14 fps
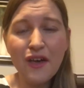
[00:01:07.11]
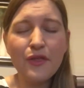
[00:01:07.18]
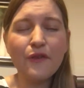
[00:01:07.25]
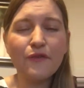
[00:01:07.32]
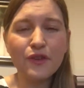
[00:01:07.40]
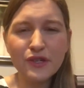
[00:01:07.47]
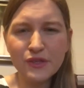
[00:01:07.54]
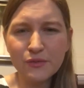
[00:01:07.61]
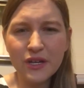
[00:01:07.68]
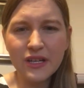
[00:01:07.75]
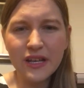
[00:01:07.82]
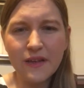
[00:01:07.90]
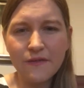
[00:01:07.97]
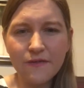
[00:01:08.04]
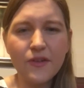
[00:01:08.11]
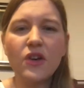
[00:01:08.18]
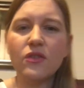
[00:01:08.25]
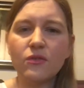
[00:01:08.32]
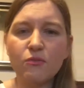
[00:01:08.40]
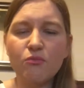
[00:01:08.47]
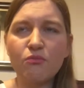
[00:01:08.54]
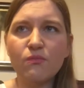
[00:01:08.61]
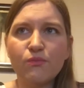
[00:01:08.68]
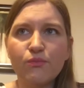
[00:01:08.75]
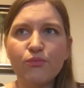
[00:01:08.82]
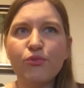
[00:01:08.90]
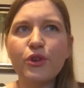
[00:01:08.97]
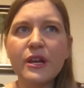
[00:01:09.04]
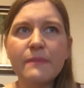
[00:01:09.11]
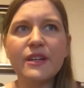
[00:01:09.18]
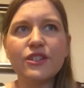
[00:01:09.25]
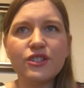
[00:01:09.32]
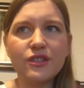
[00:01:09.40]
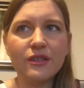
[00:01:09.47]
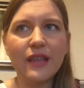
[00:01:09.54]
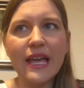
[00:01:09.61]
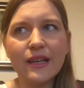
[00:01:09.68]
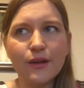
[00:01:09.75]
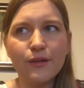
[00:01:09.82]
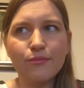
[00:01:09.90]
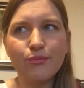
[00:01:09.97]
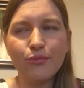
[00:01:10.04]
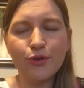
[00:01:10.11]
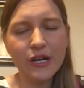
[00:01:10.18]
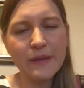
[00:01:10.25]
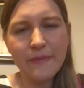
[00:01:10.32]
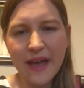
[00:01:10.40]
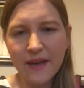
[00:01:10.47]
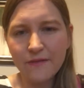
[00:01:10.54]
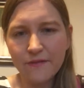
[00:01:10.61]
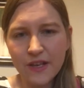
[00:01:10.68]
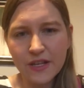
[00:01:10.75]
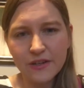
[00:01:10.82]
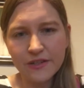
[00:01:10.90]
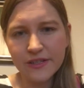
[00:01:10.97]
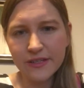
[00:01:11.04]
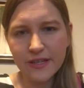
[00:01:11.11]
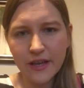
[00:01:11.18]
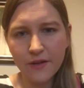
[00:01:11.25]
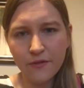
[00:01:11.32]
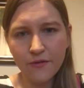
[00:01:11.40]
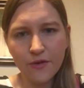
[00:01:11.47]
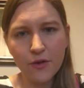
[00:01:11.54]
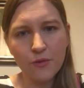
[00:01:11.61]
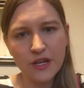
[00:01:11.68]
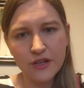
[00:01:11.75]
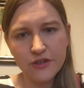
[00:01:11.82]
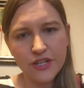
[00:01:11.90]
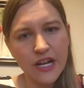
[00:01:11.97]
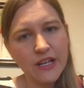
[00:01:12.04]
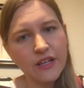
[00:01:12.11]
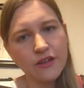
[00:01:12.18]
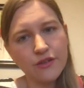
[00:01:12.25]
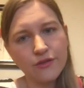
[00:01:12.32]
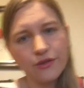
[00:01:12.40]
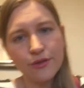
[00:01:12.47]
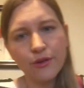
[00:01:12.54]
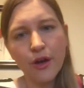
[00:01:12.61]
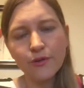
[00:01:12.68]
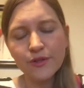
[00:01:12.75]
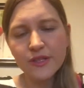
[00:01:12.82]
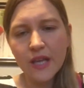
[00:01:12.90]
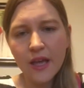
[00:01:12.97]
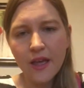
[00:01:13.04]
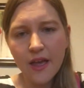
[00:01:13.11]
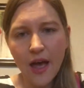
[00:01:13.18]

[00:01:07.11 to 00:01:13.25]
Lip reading: The first one, it felt pretty much like a pretty bad finger stick for when you're checking your glucose.